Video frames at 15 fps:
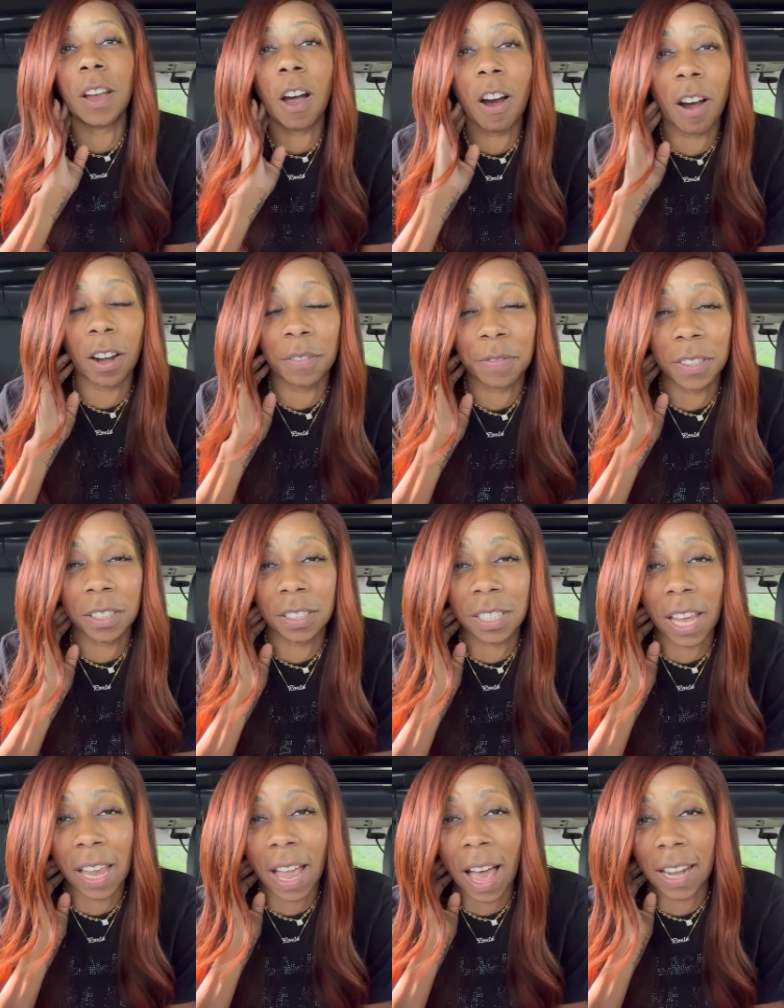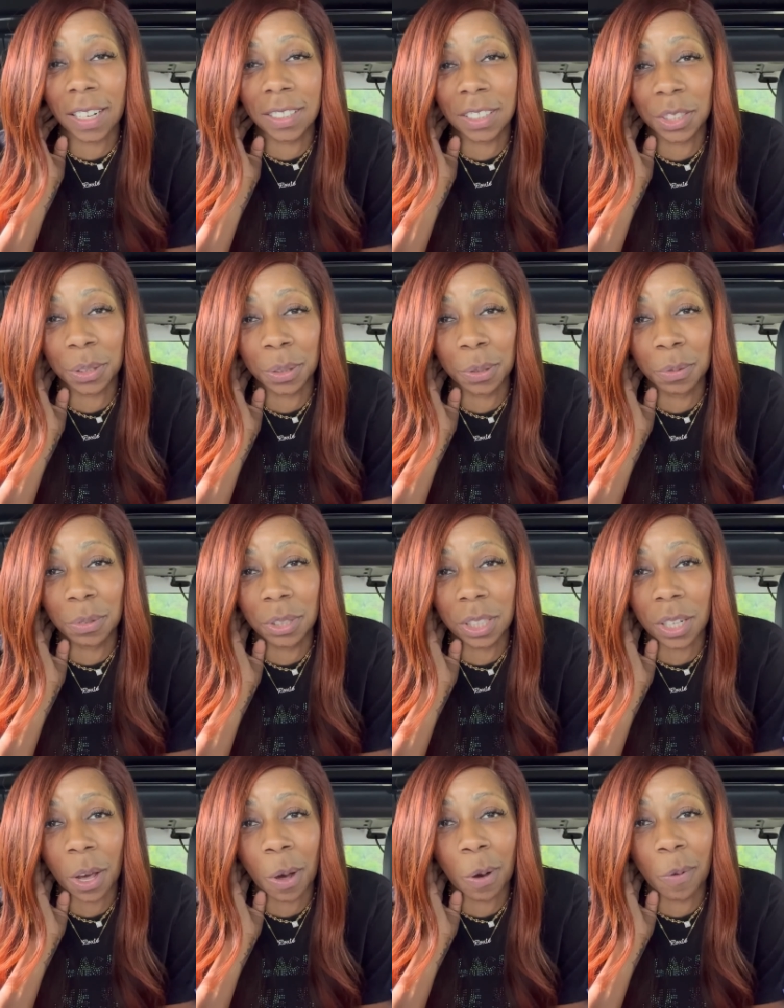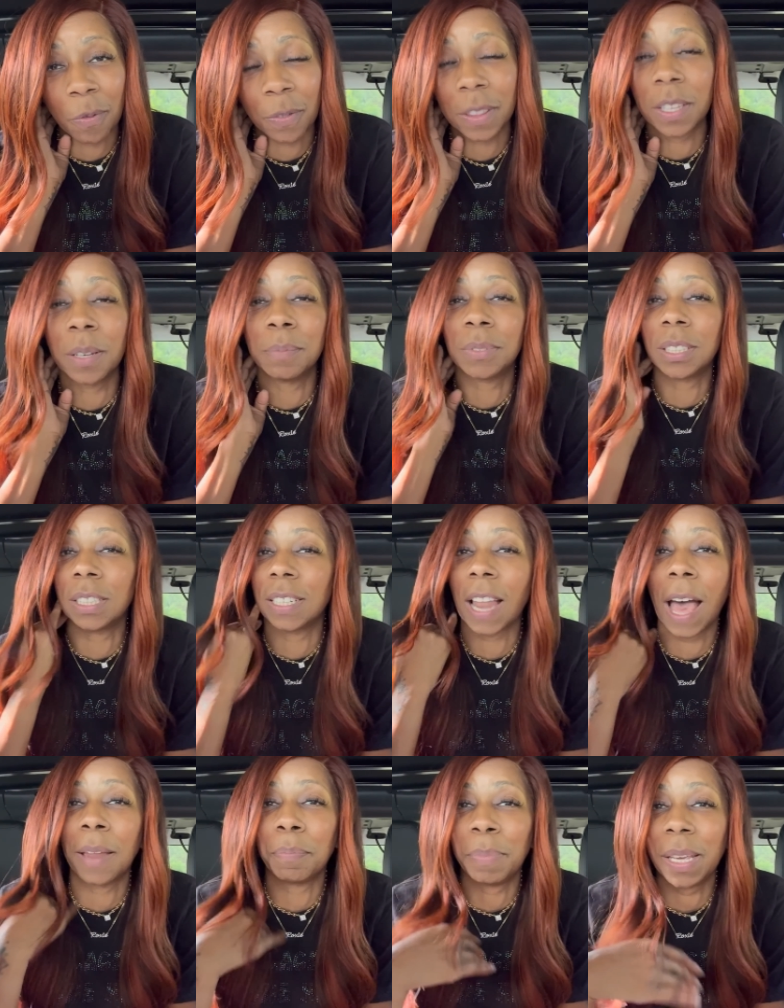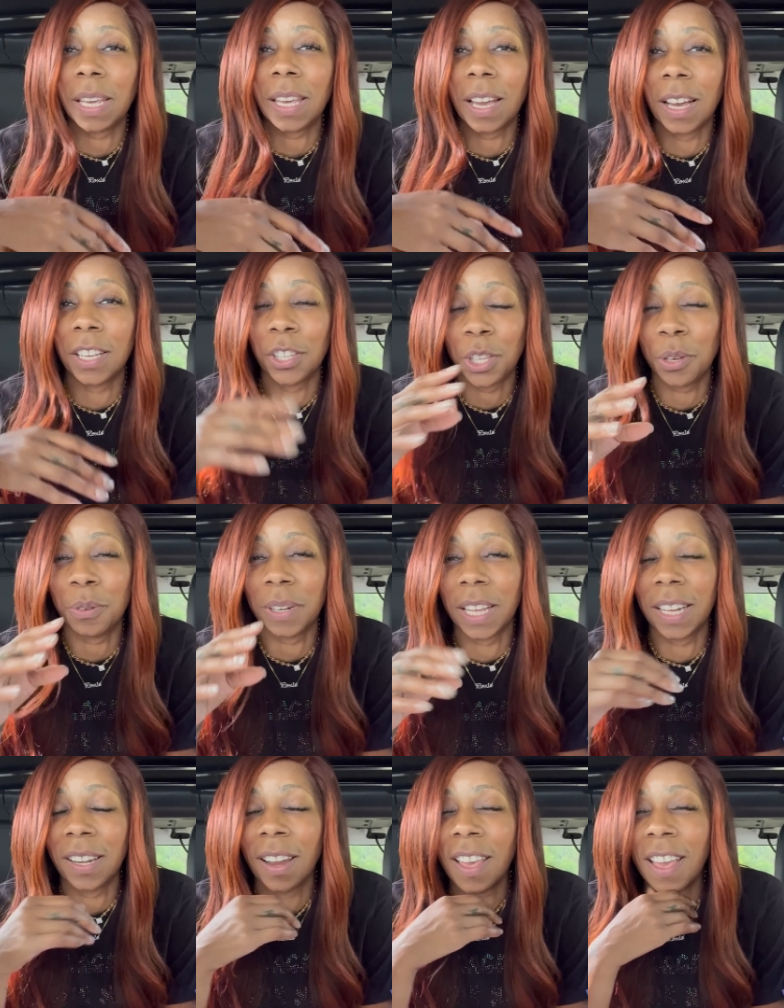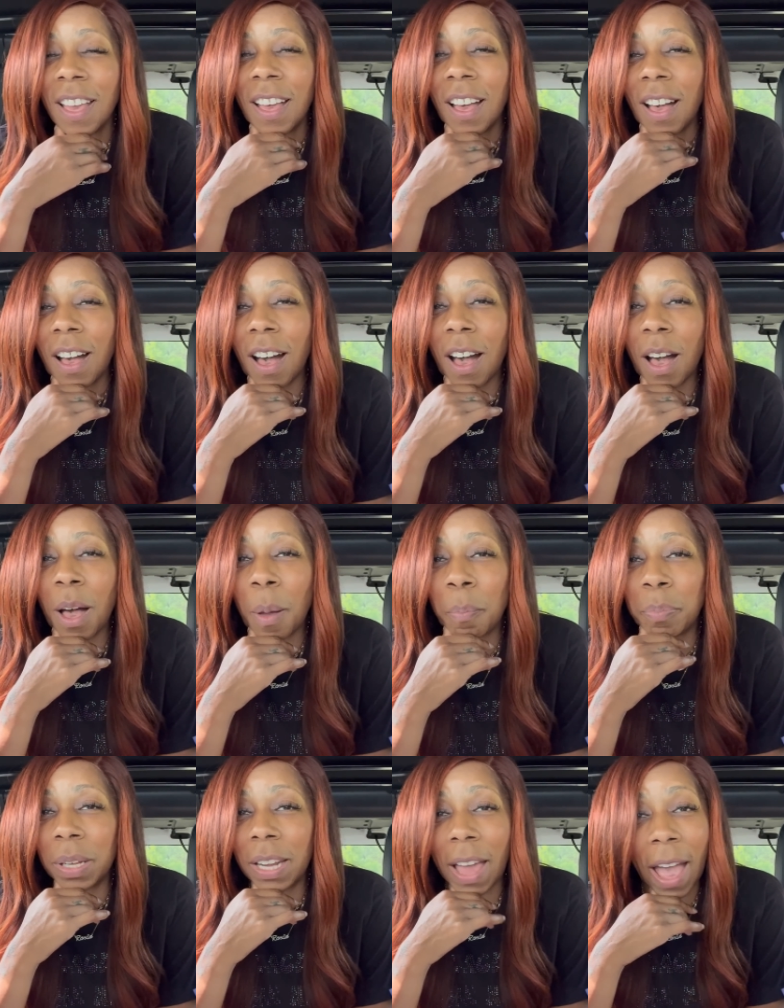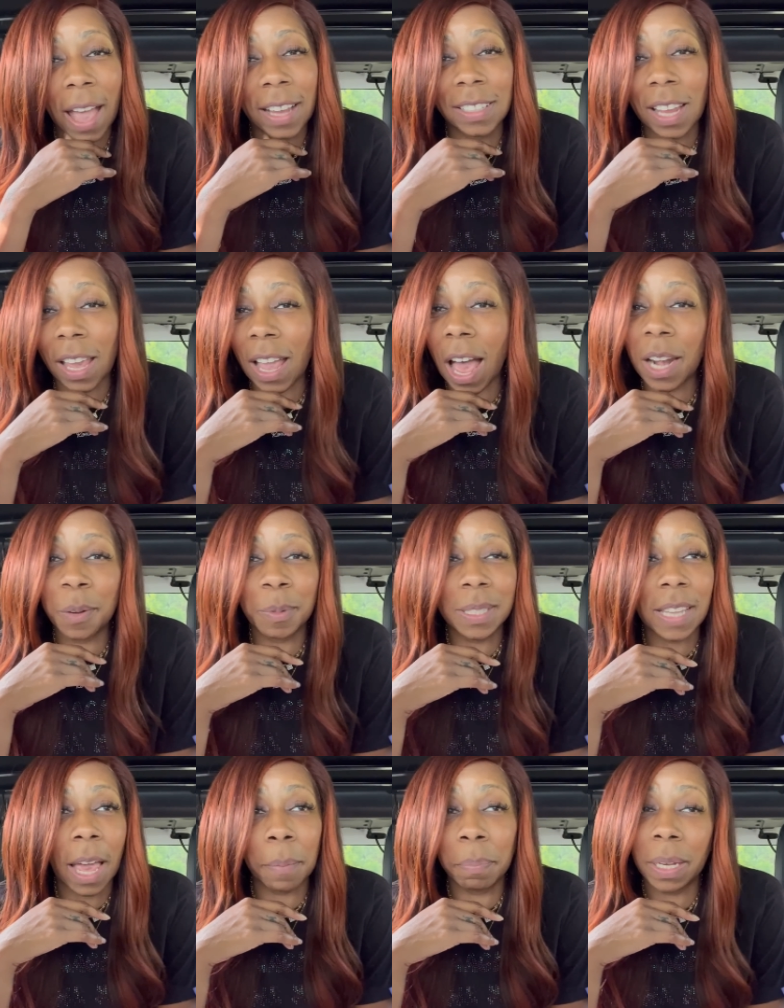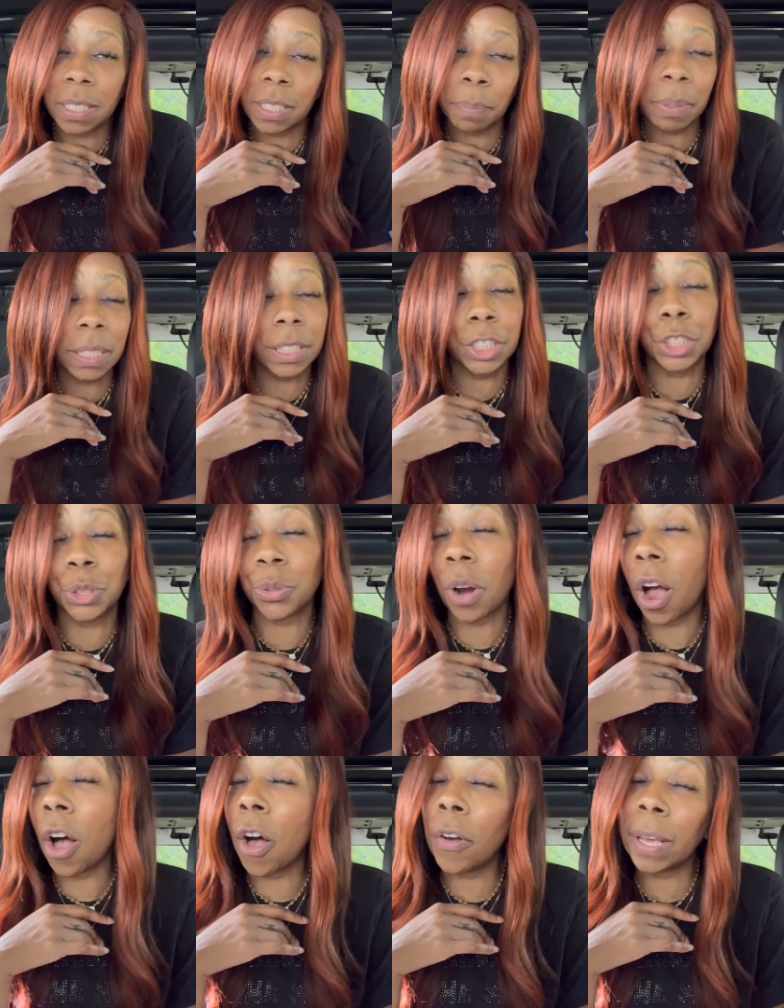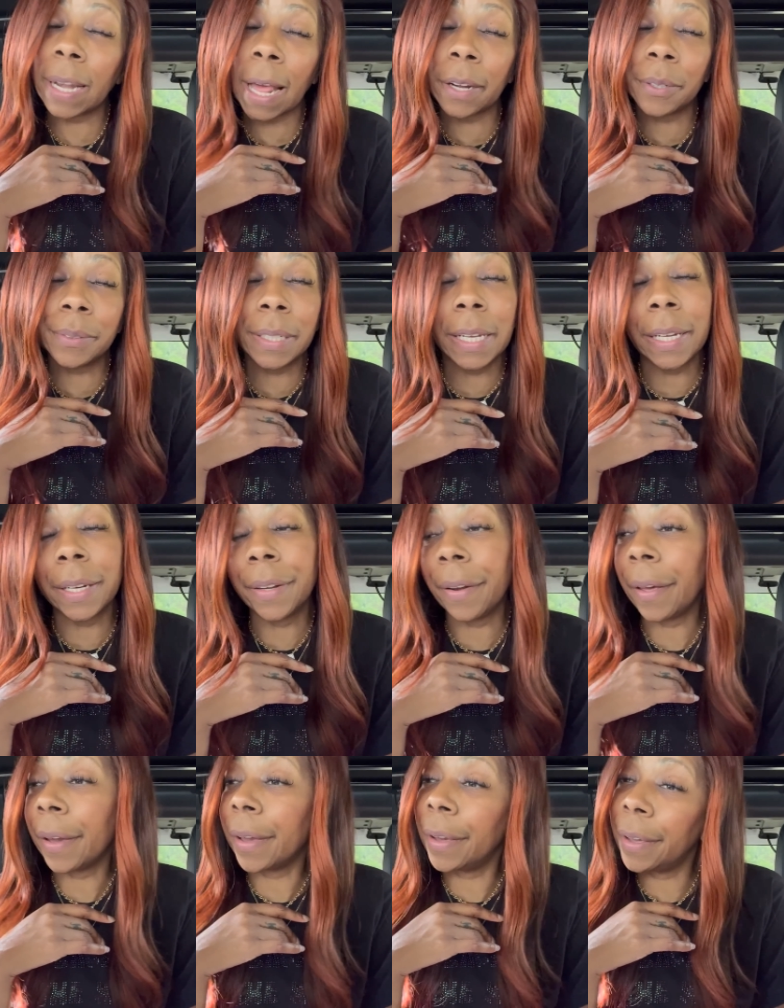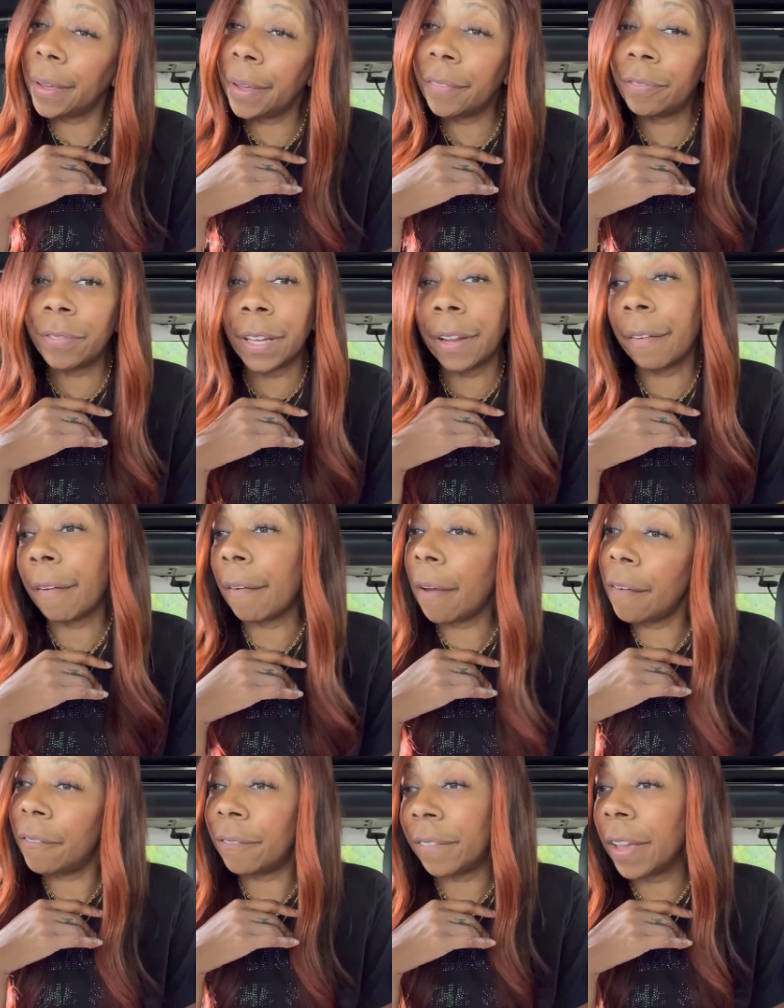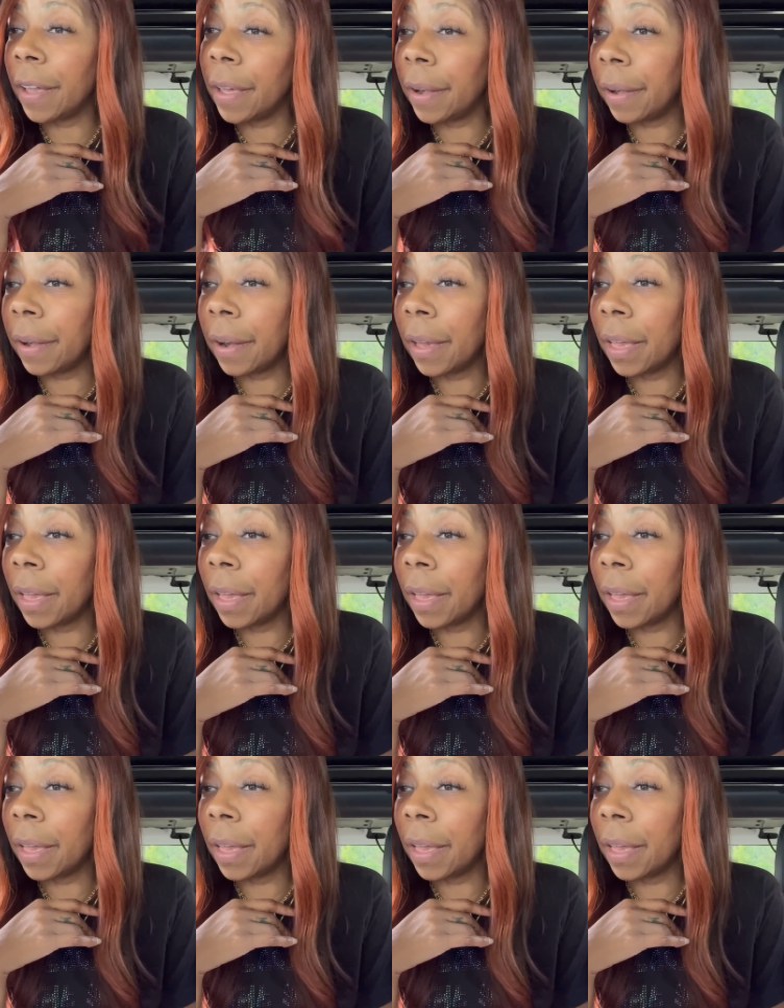hard for Teyana to, you know, for them to not be a unit. Um, but hey, Teyana was like, bitch, a bitch is strong and I don't need a nigga for nothing.